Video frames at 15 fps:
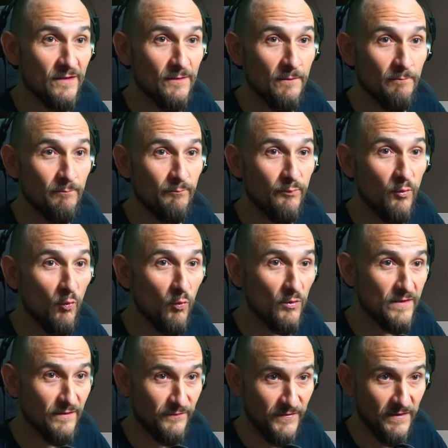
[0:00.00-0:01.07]
market.
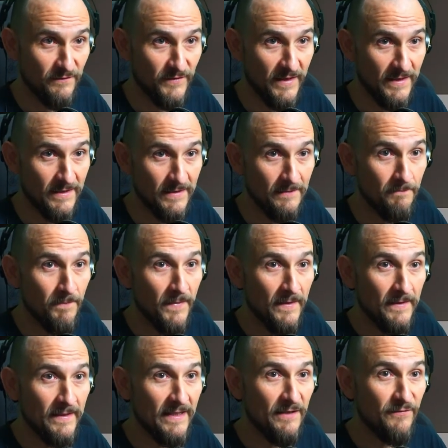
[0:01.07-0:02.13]
And there's
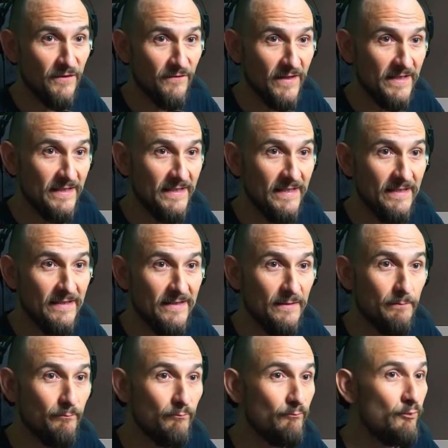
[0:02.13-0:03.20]
already something on
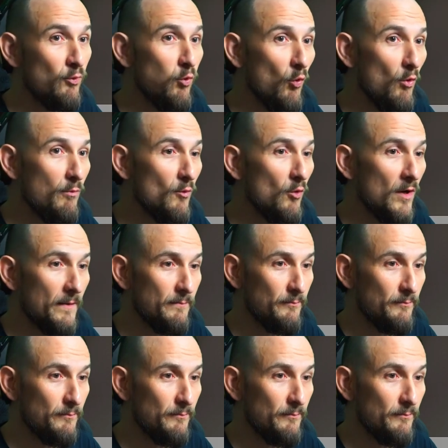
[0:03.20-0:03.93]
again. Look right